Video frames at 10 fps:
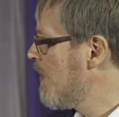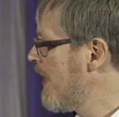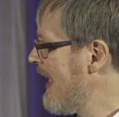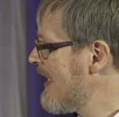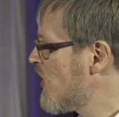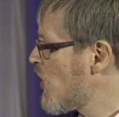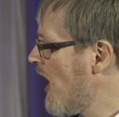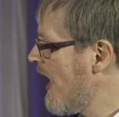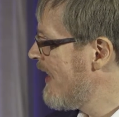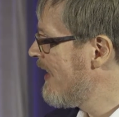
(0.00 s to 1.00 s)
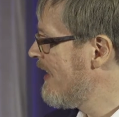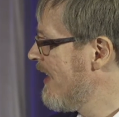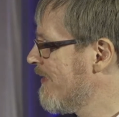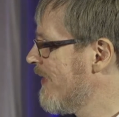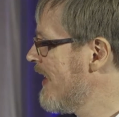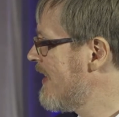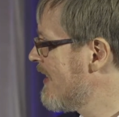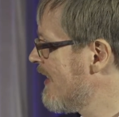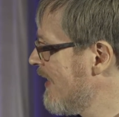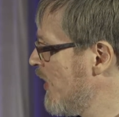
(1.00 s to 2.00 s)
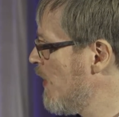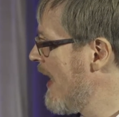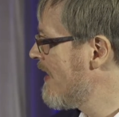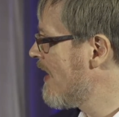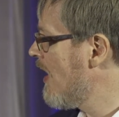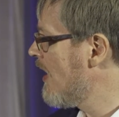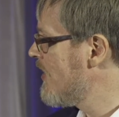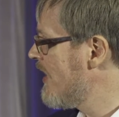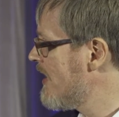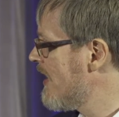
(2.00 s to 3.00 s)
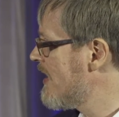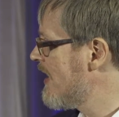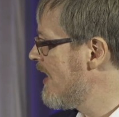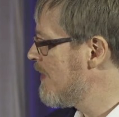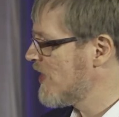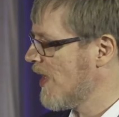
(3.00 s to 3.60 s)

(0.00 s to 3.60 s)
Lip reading: company has tried different new methodologies, it seems.